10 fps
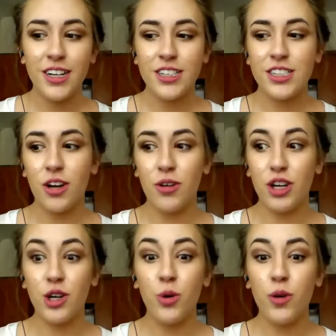So
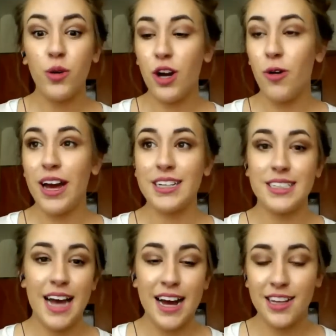you know
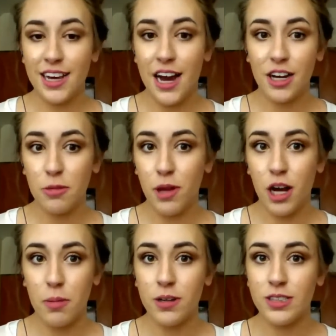exactly how your
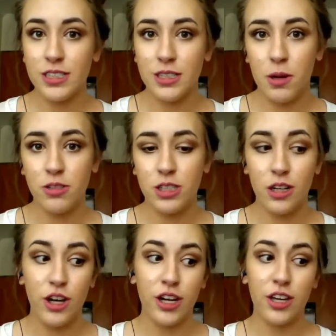blog post is supposed to
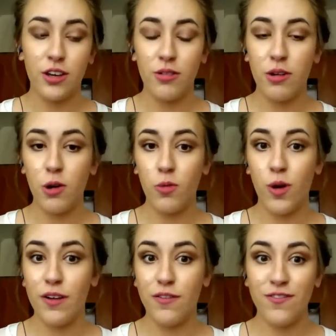look. You know
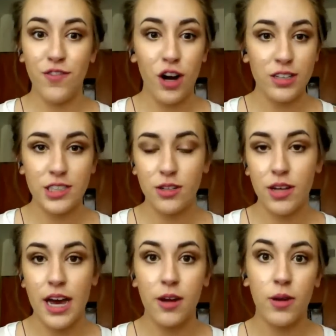what fonts you
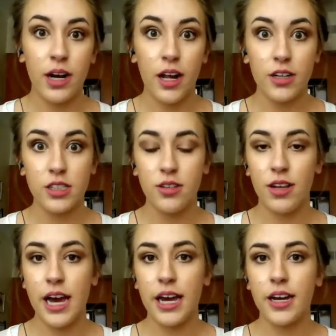like, what colors you
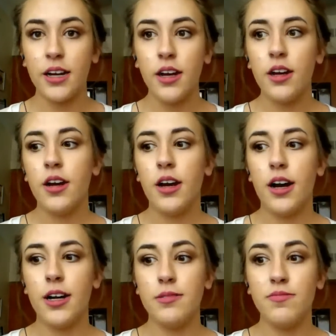like.
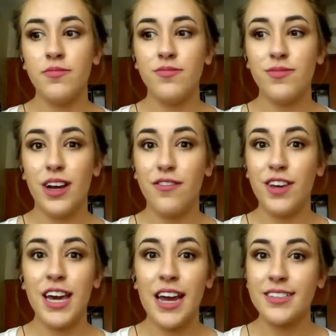A
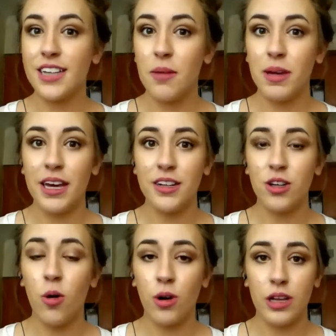VA is coming in
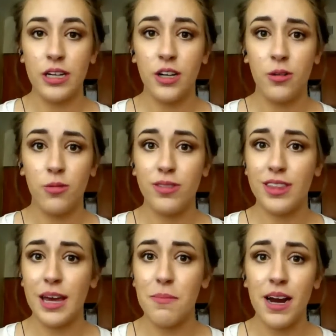totally new.
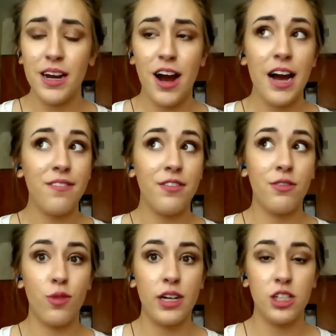They might not have
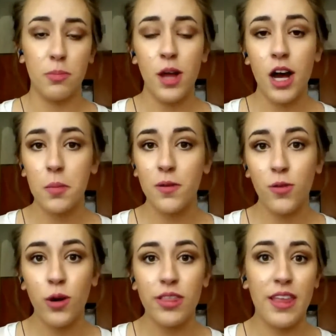even read your blog
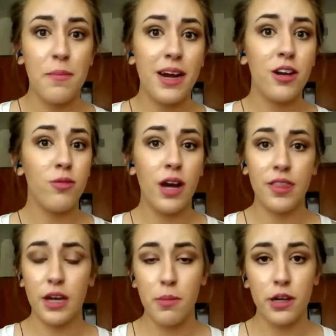before. They might know
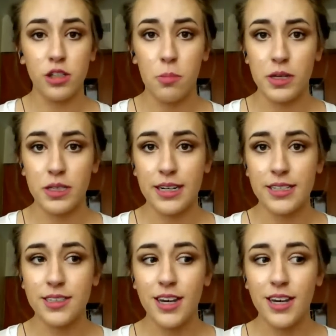nothing about your business.